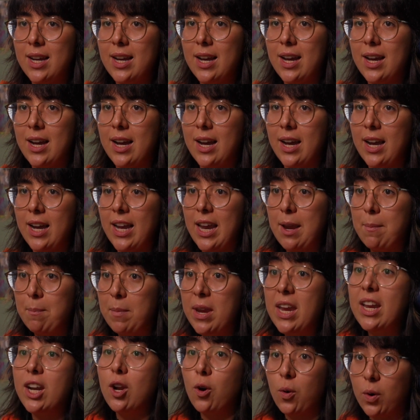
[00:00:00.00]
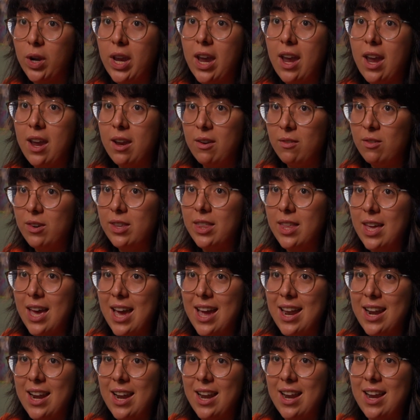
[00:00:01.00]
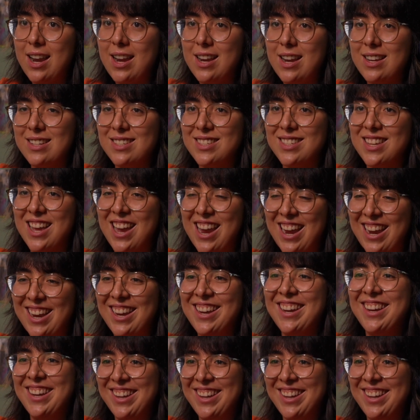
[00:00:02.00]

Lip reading: and being okay with that is like,